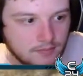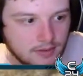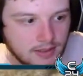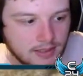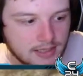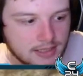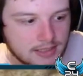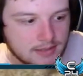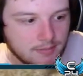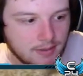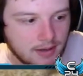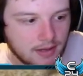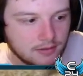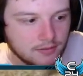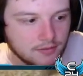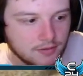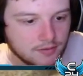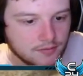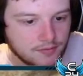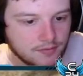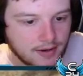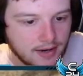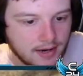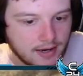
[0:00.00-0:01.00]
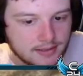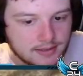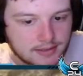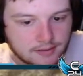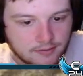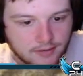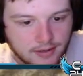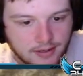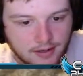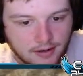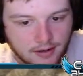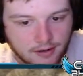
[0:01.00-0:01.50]
And it's about looting fast.
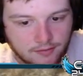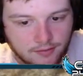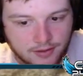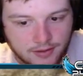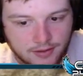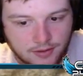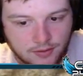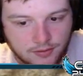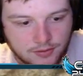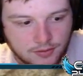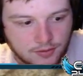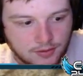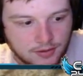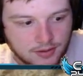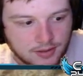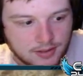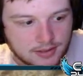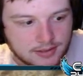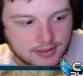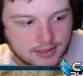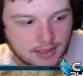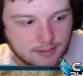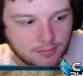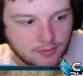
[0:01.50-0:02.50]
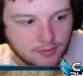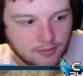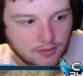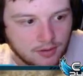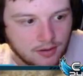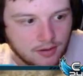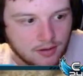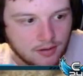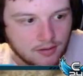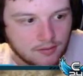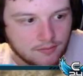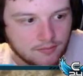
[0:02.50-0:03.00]
Right here, I really don't do a good example
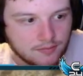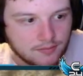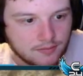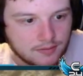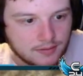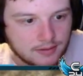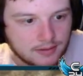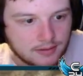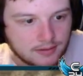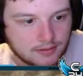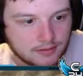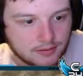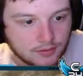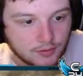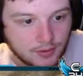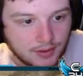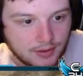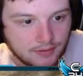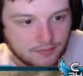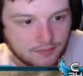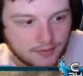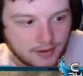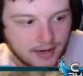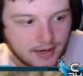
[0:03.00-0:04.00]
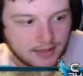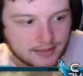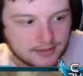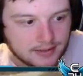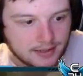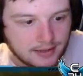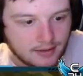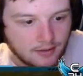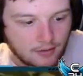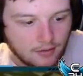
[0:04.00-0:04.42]
of looting fast at